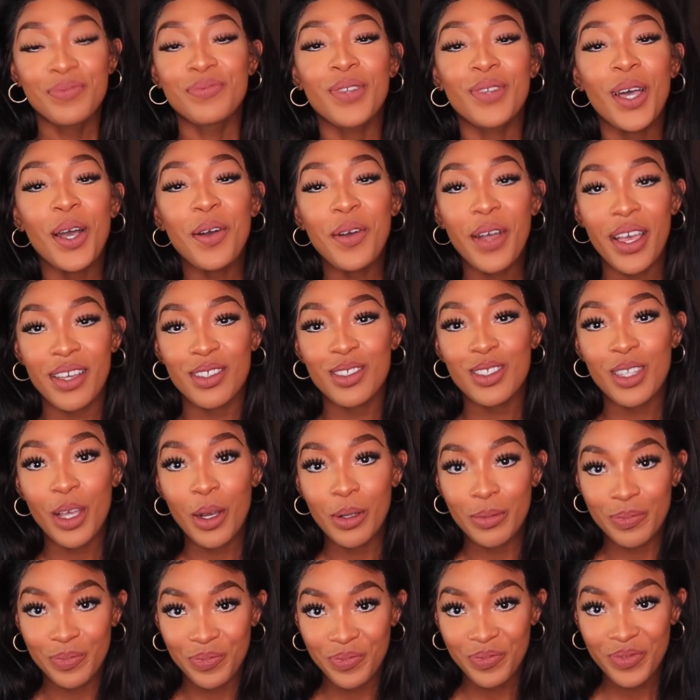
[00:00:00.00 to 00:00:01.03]
Okay,
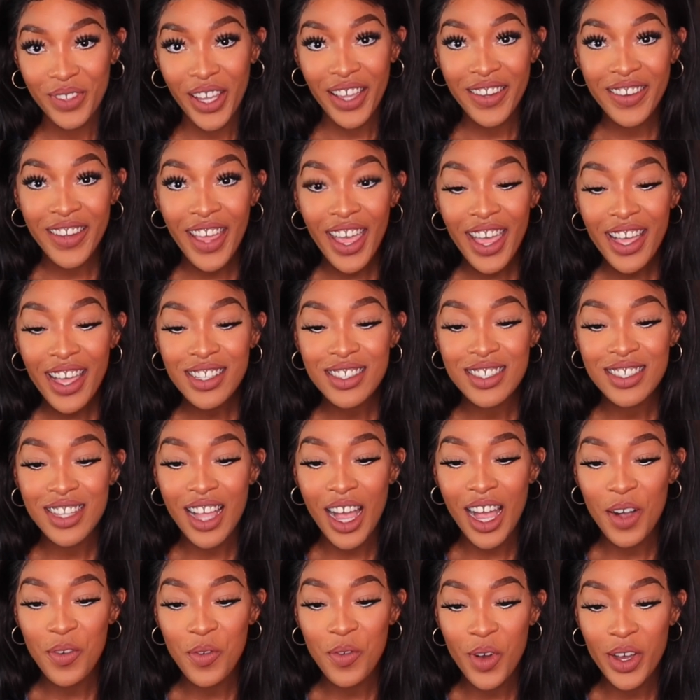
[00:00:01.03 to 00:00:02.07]
so next
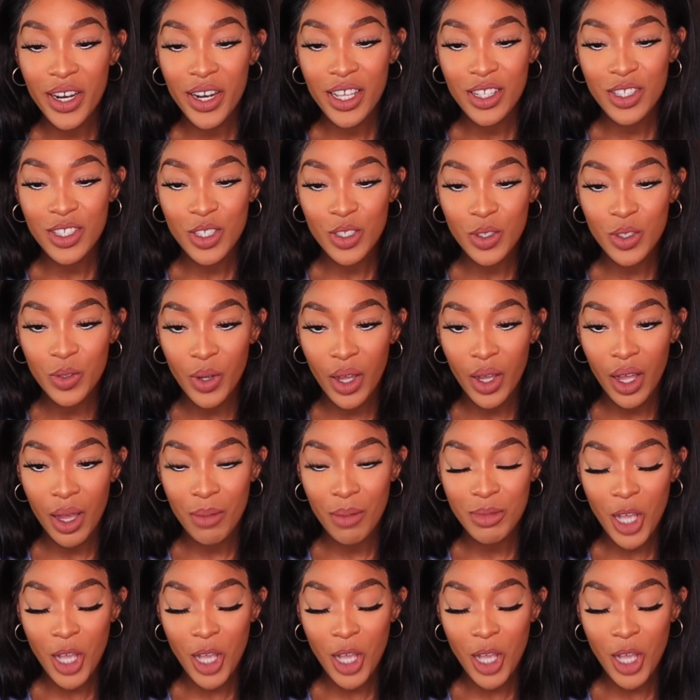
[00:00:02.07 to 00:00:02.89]
I wanted to